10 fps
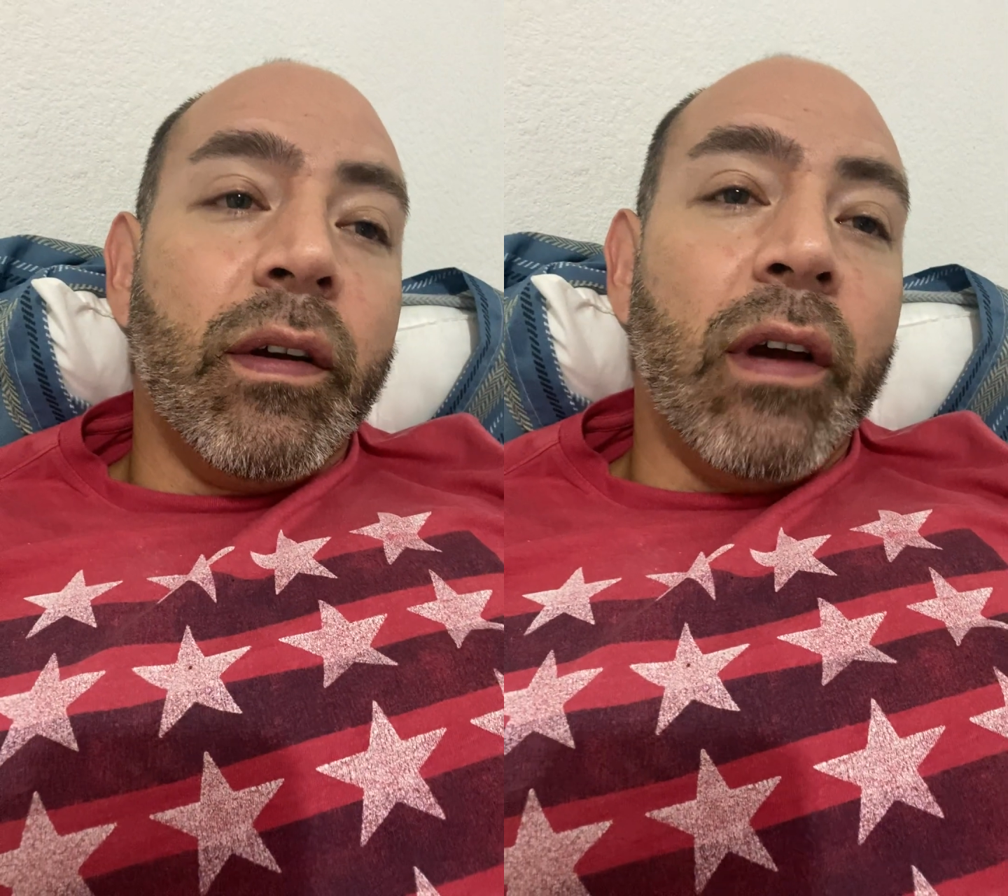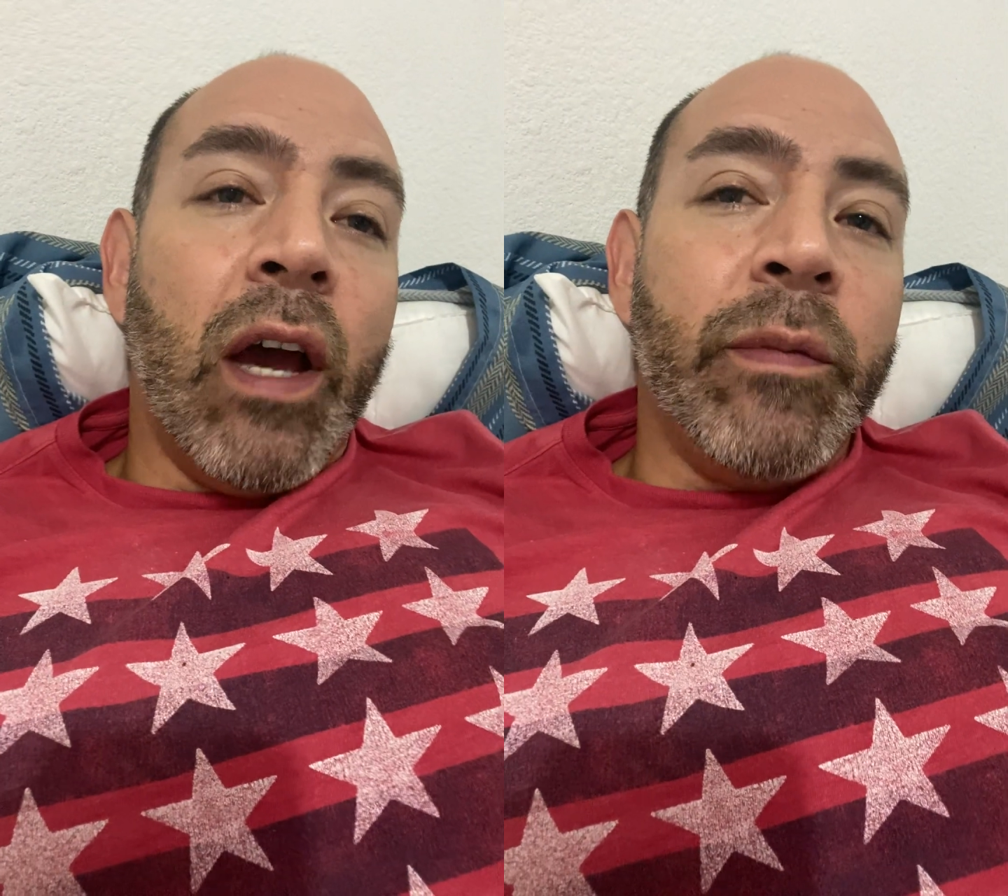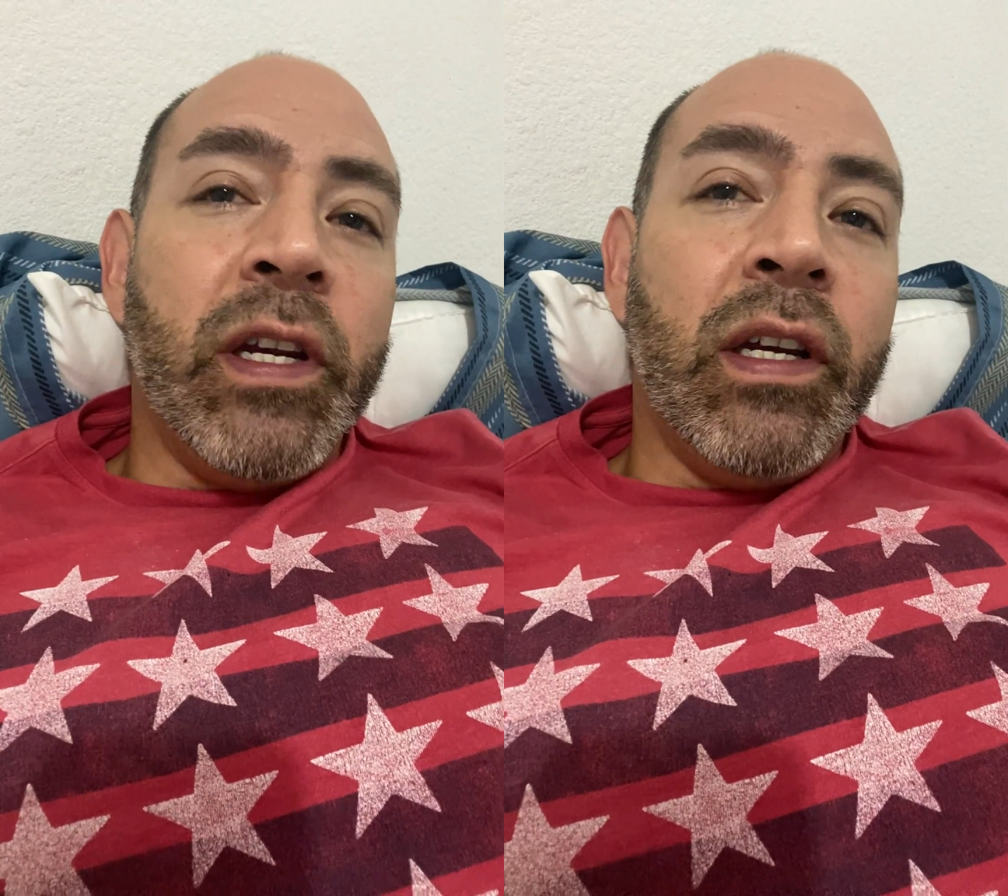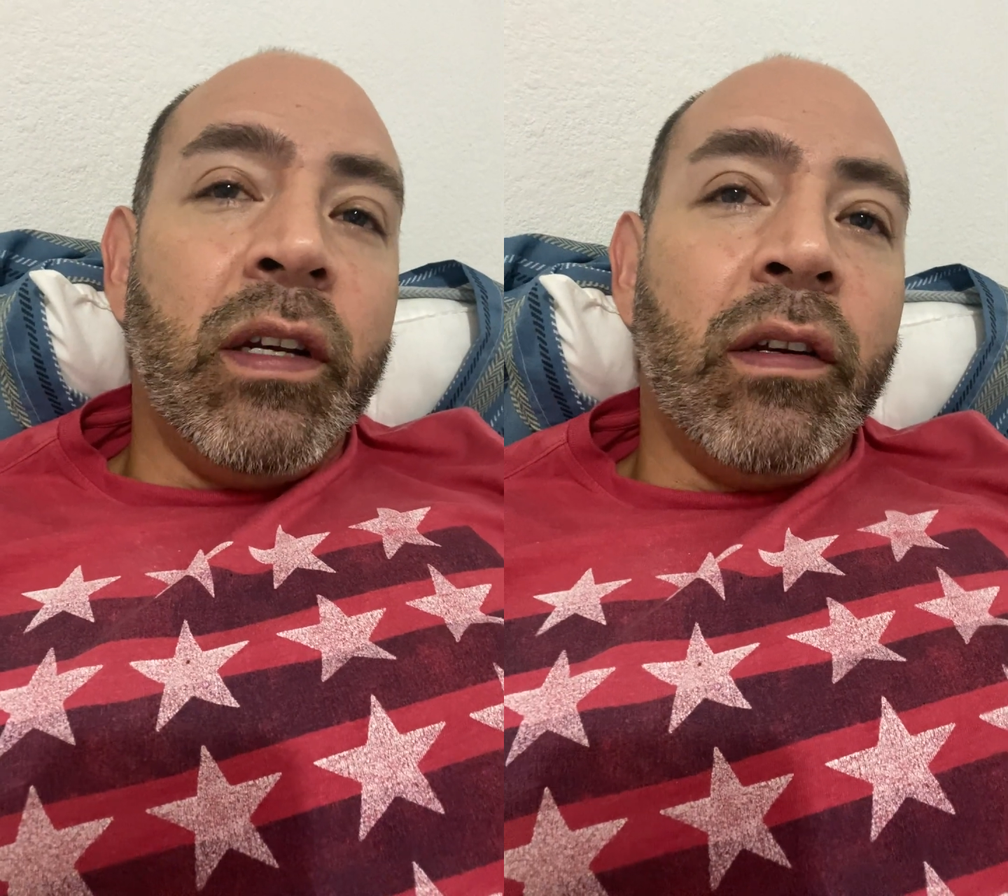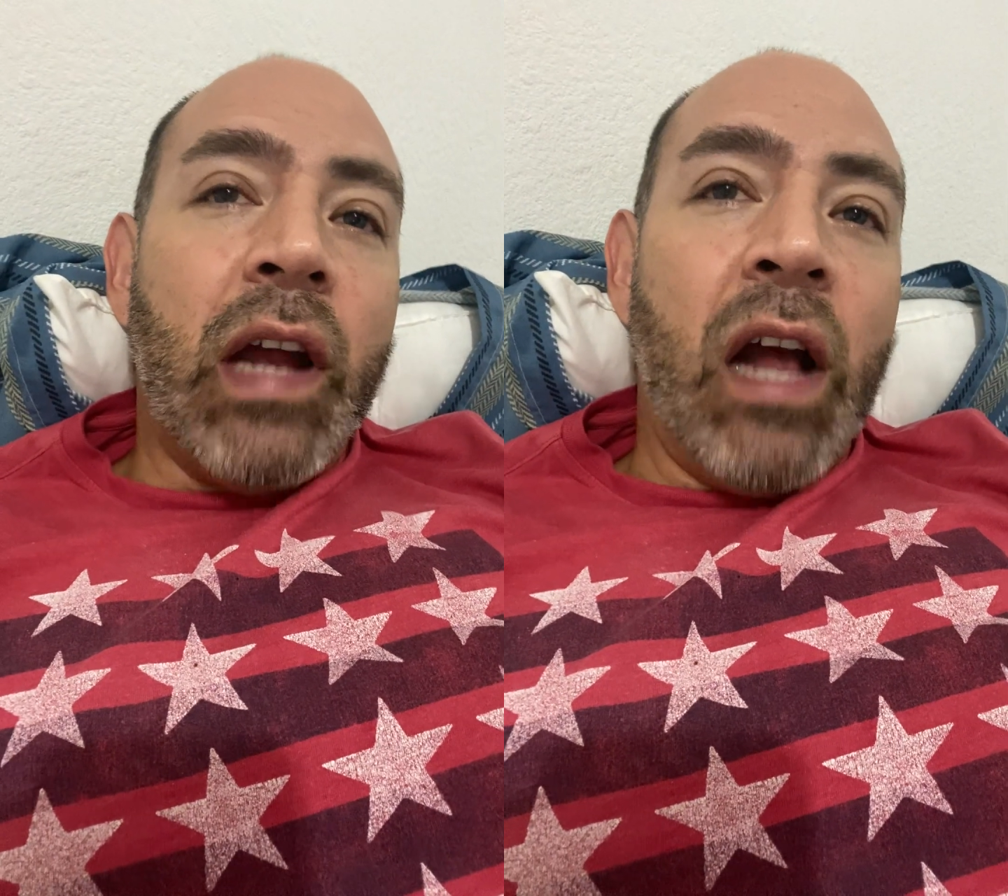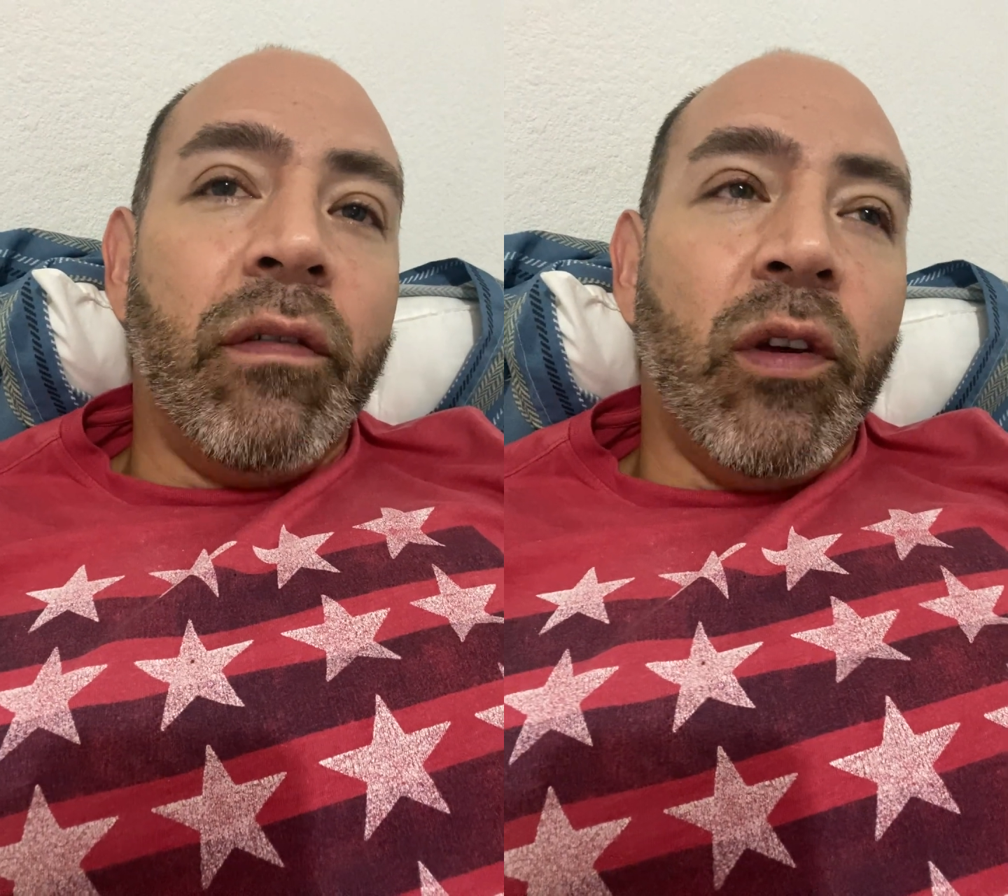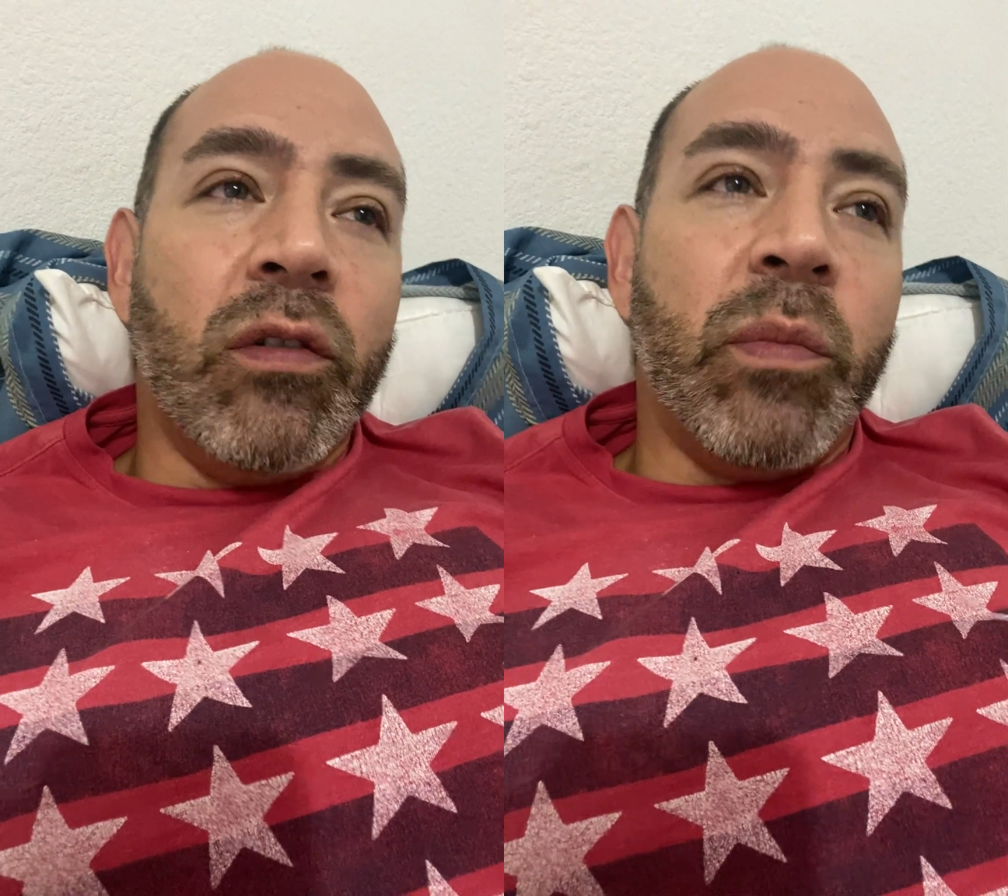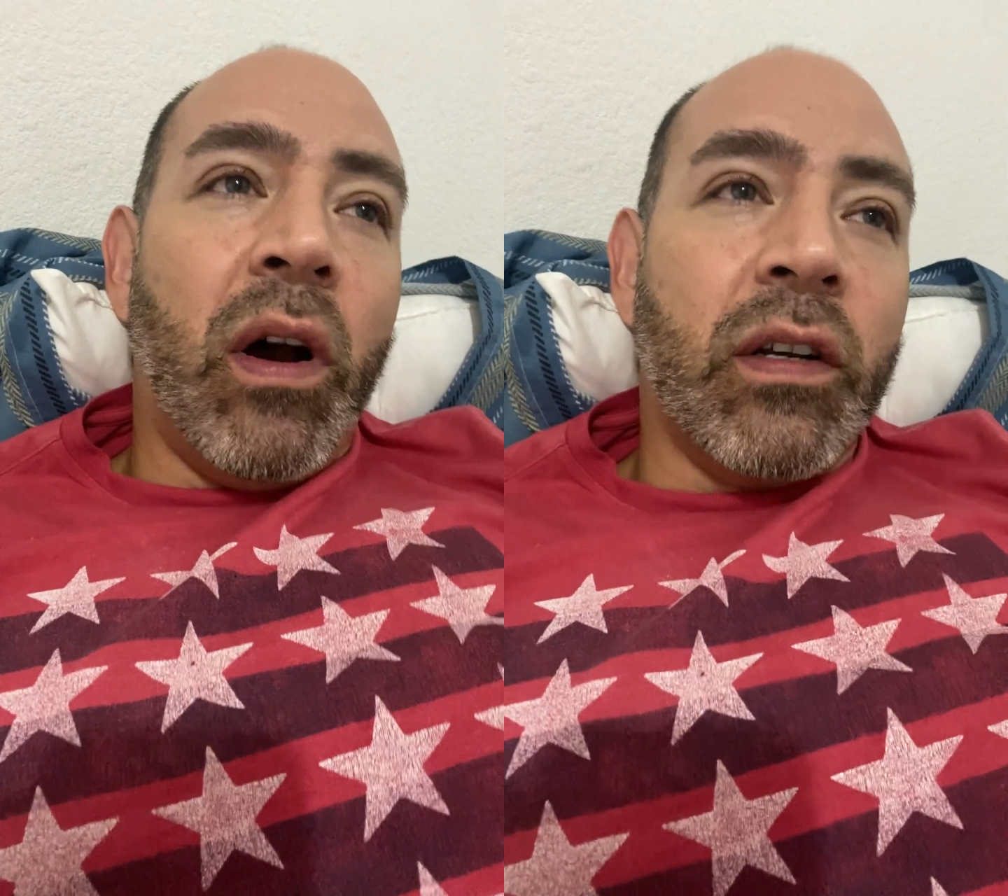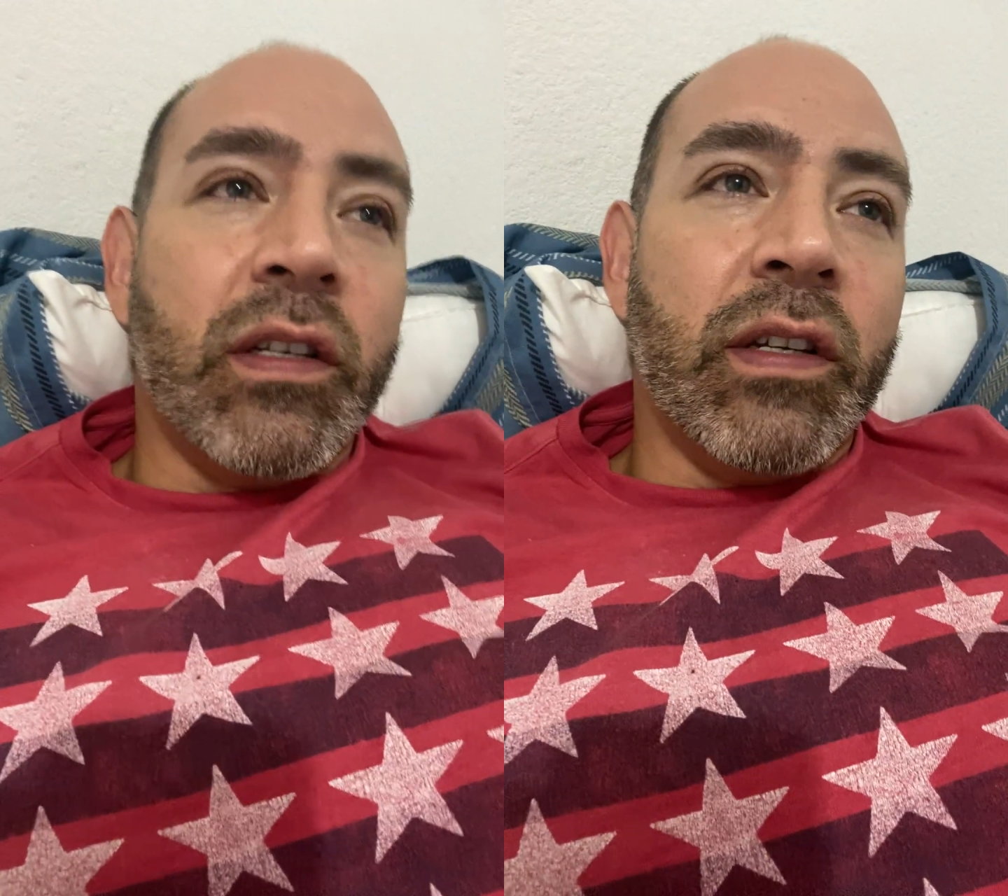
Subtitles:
I mean, out of those boxes,